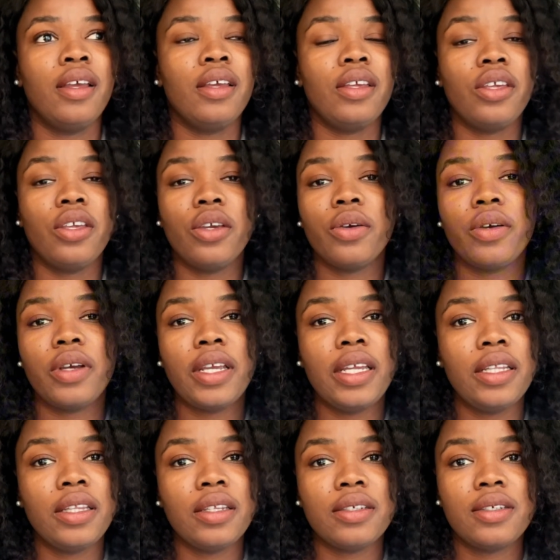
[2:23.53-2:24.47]
you're
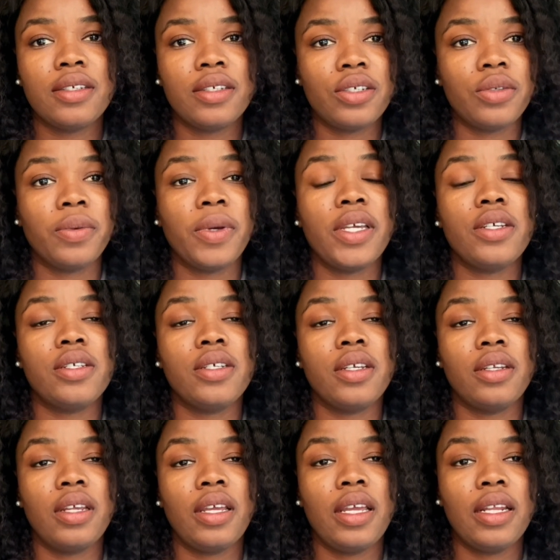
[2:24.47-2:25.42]
in this
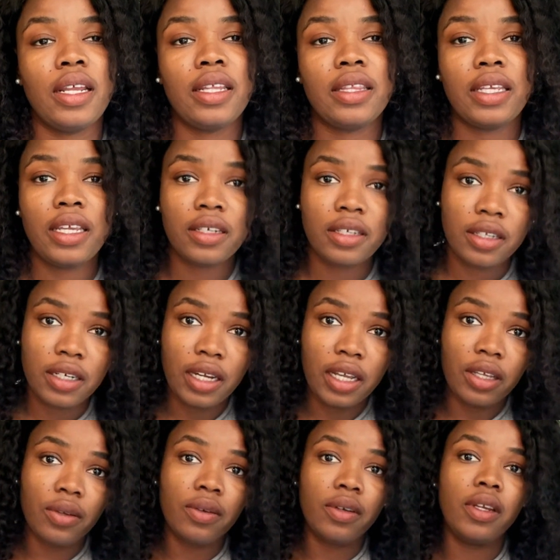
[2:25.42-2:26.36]
situation, and at the end of the day,
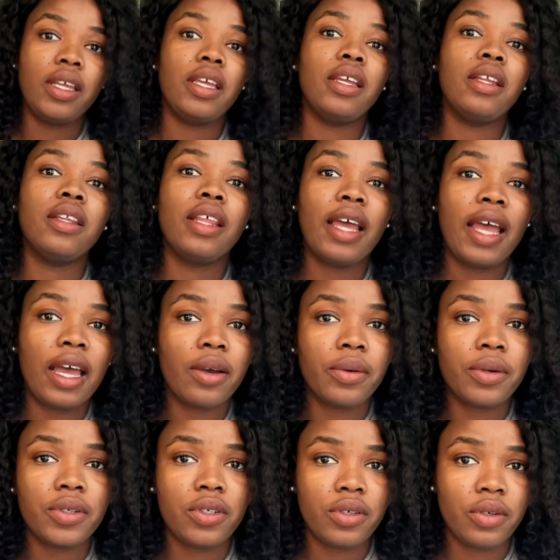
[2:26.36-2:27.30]
you need the
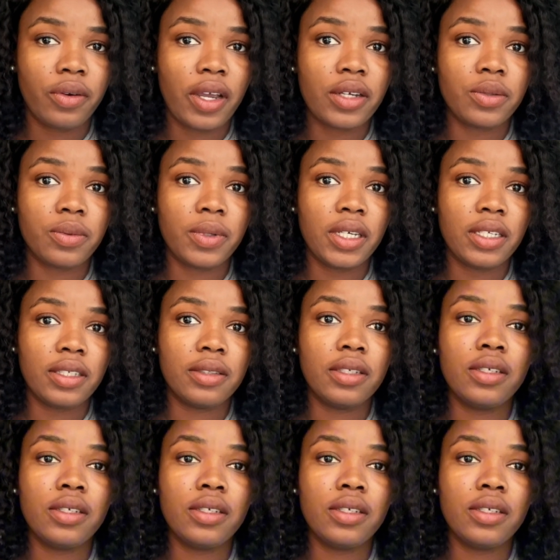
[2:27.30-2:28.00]
hours to graduate.